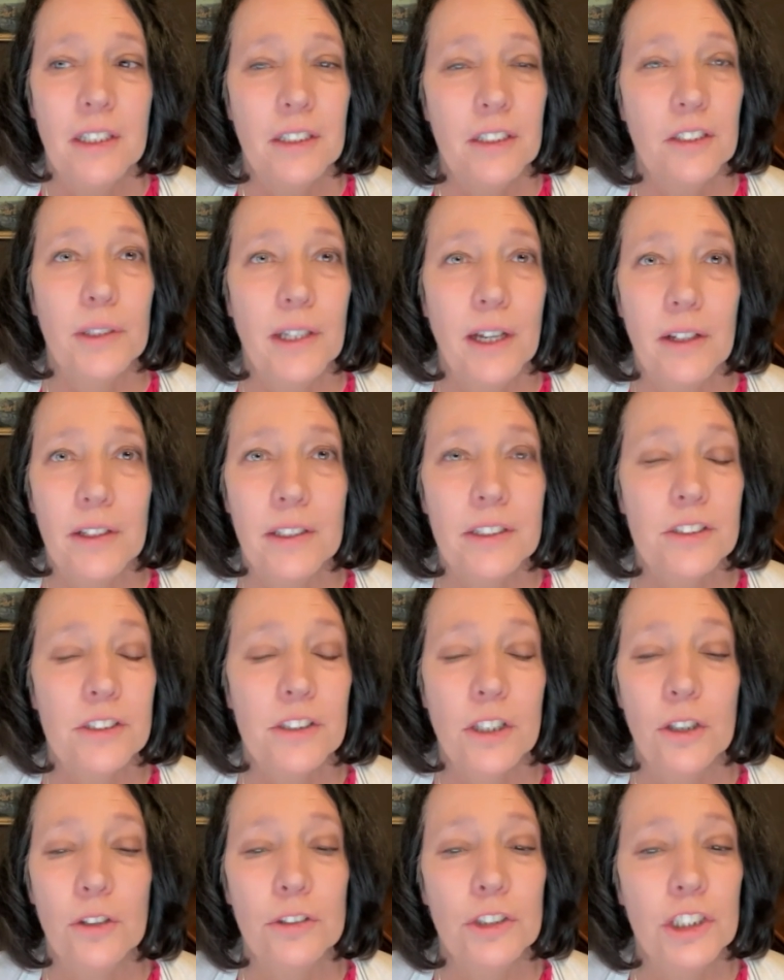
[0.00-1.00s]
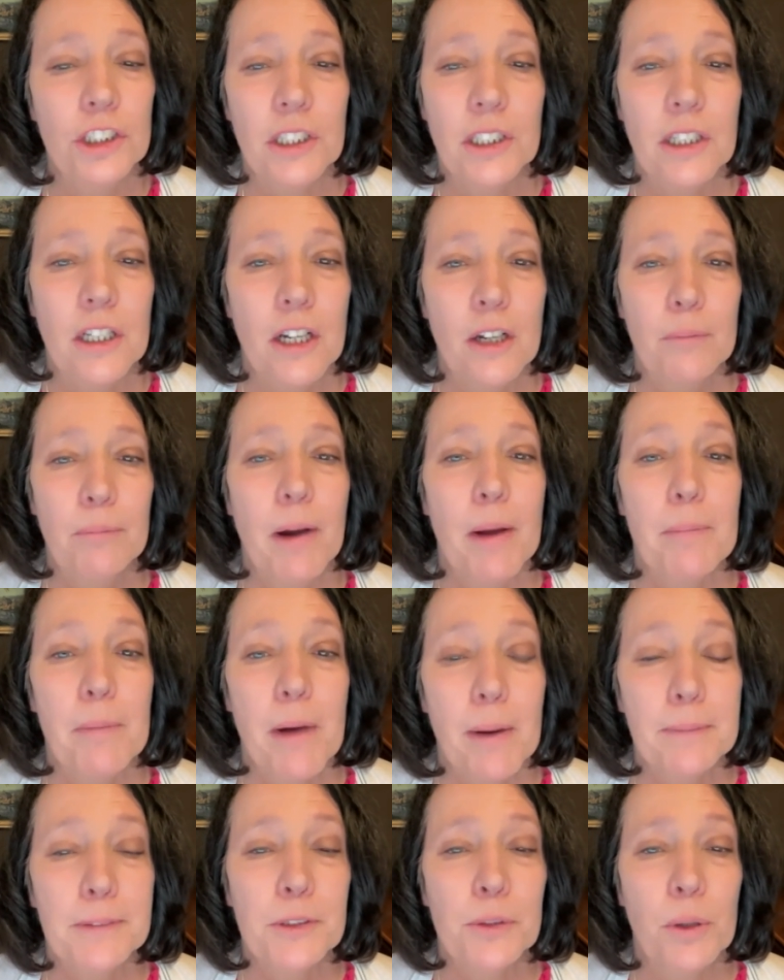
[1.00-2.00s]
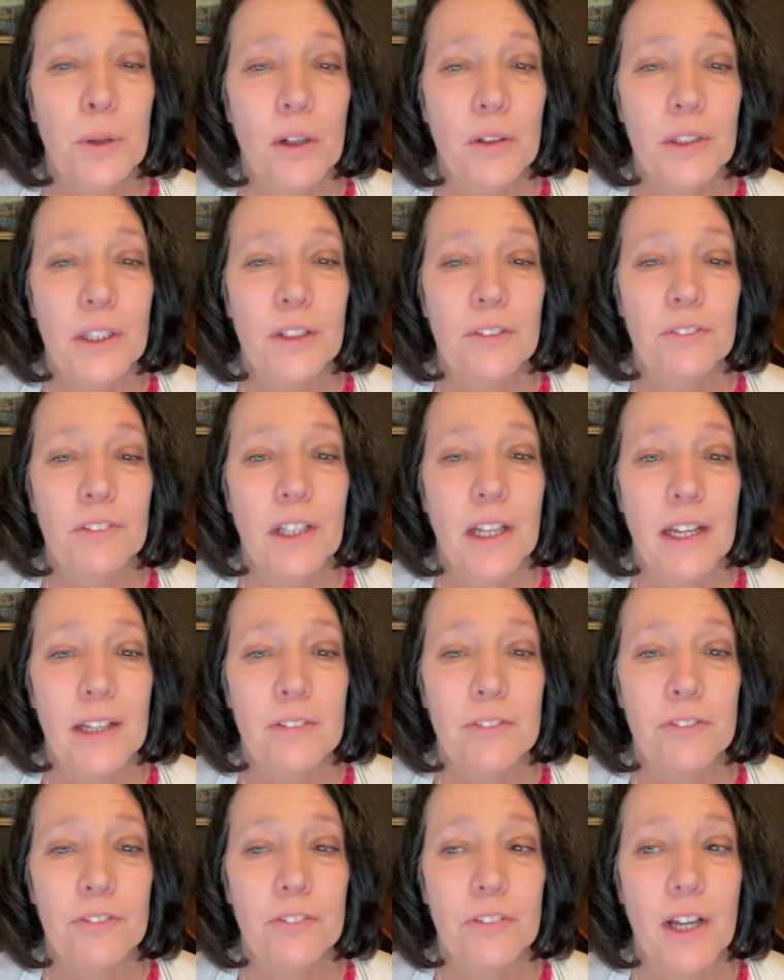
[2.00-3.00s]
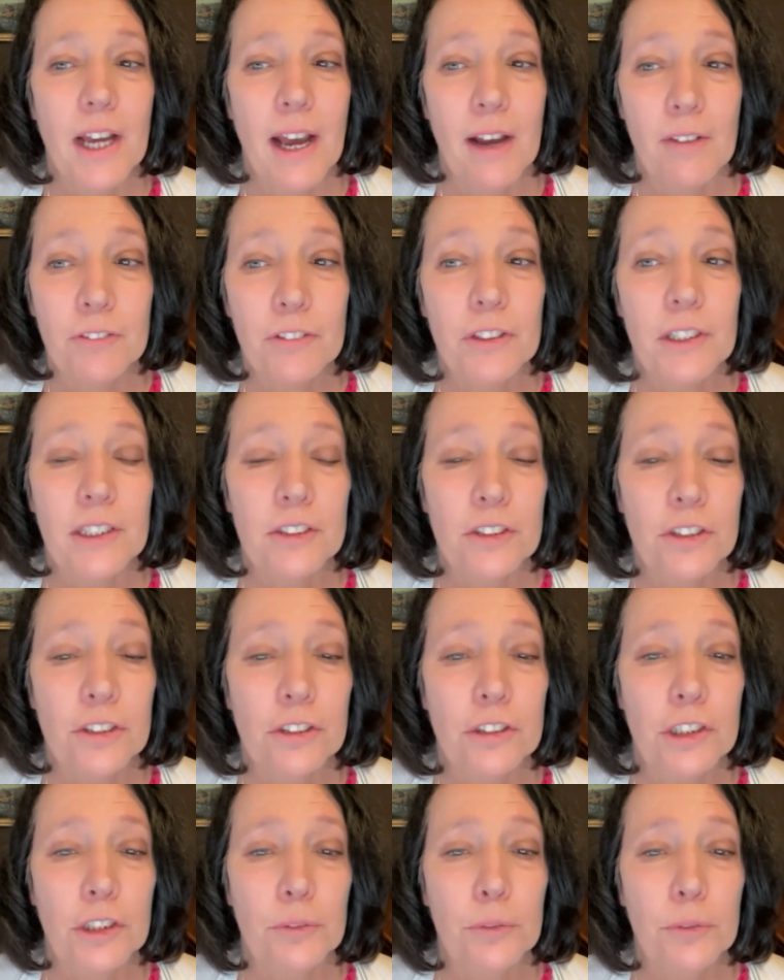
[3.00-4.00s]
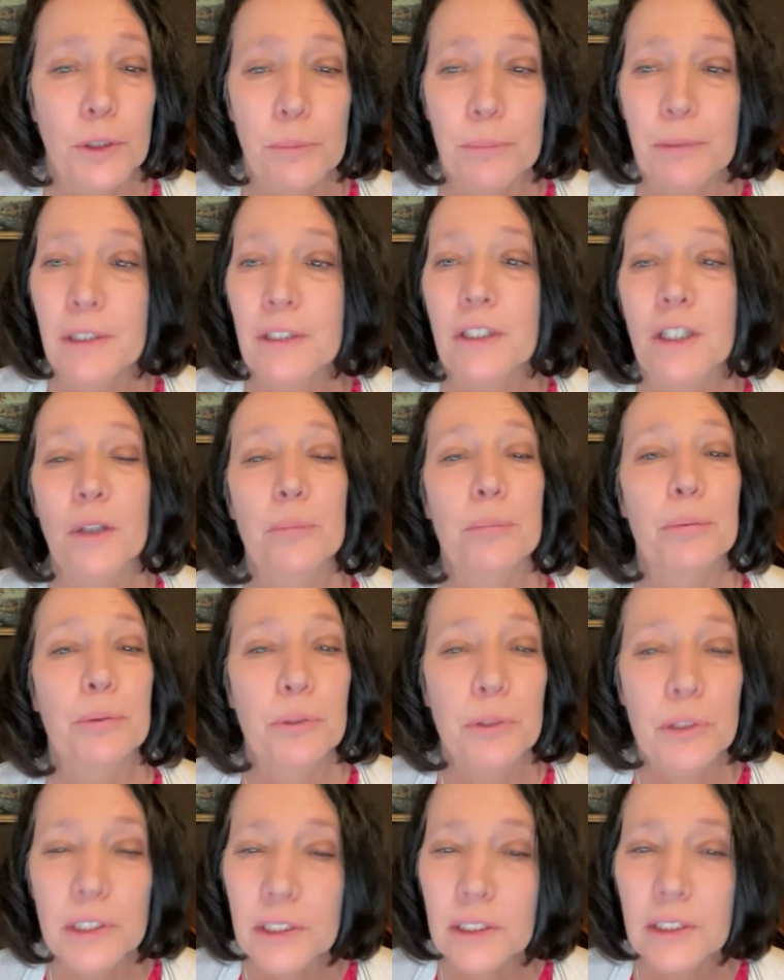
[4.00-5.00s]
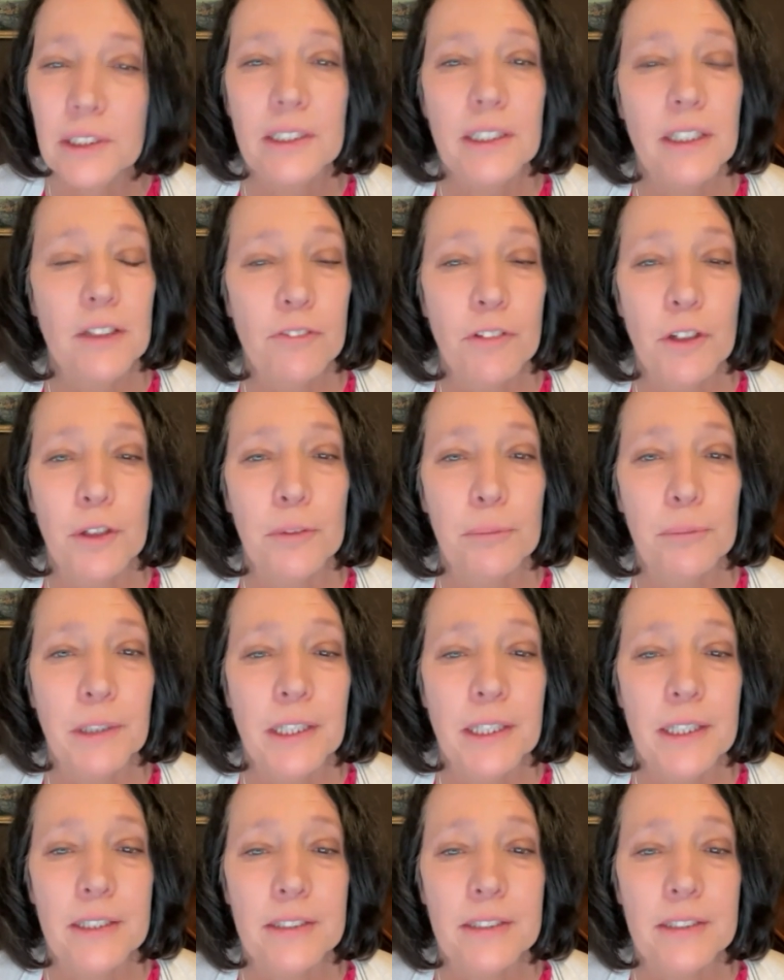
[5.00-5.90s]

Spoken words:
without his coaching, my mom's quality of life after that surgery would have been completely different, because